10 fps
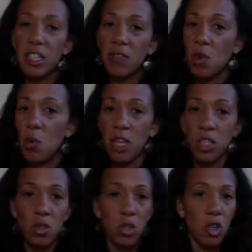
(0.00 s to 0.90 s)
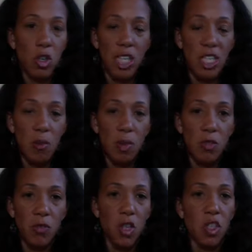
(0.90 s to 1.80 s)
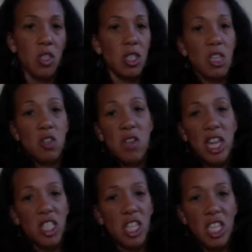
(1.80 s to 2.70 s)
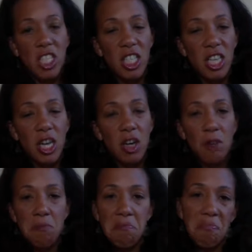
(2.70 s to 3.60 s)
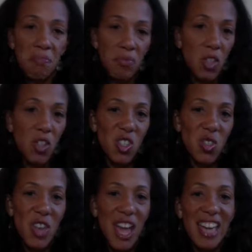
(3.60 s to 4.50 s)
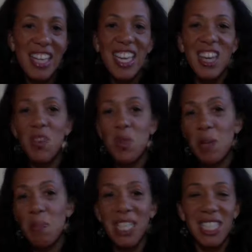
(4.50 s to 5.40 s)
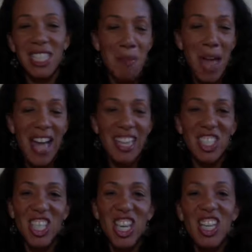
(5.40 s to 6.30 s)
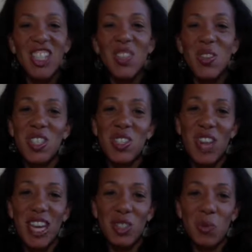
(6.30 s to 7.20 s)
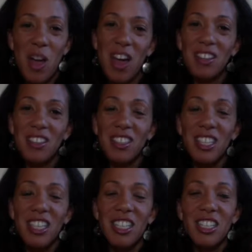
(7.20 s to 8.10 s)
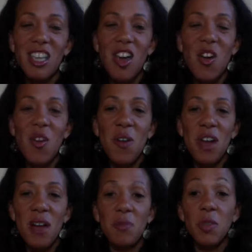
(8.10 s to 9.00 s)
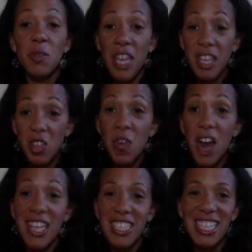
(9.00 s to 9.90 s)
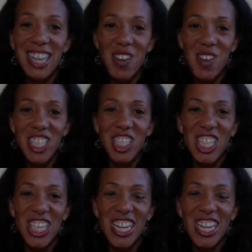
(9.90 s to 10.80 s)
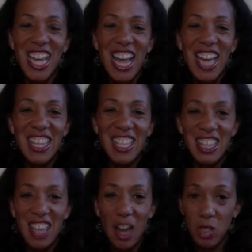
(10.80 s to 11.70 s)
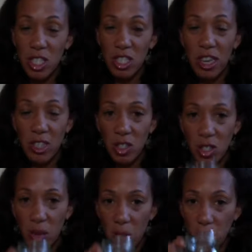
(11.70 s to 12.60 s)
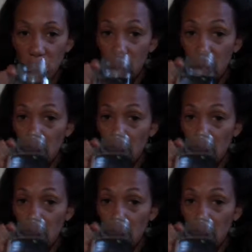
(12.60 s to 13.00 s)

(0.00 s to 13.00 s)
If you want to do the cooking demos first and do the education later, you can do that. If you want to mix and match, you can do that as well. So, so thank you for asking that question. I think that that was it. That was good.